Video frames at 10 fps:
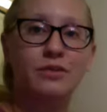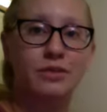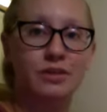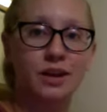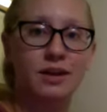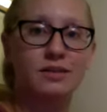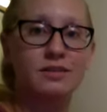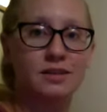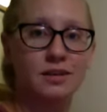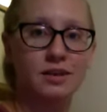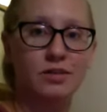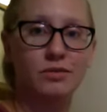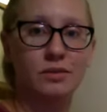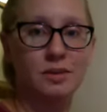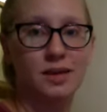for the next
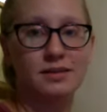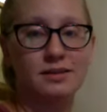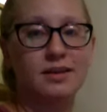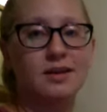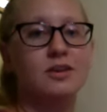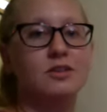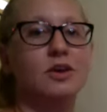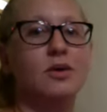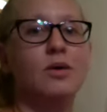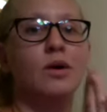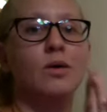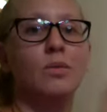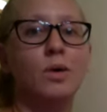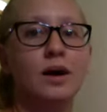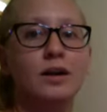3 beats. So
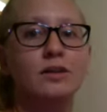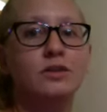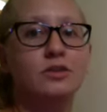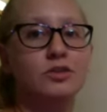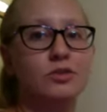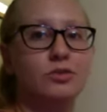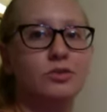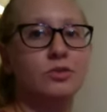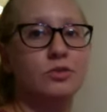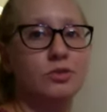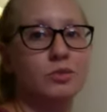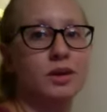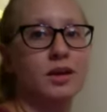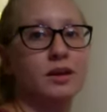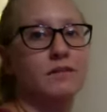1, 2,
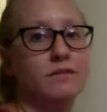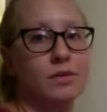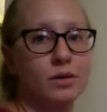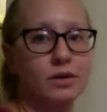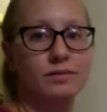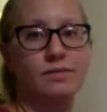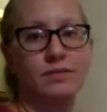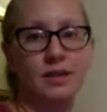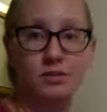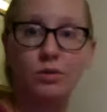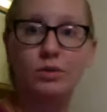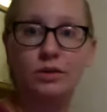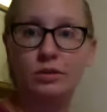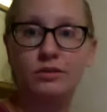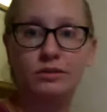3, 4. That's a whole
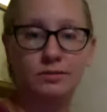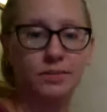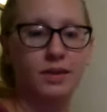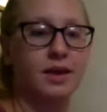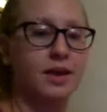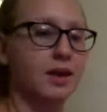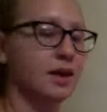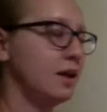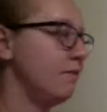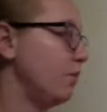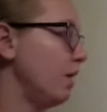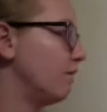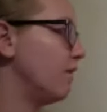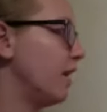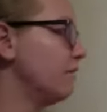note. If you have
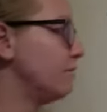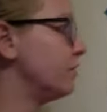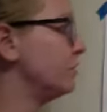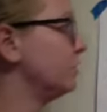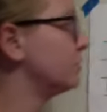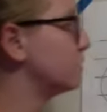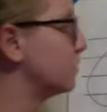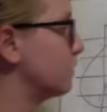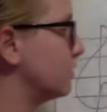half notes,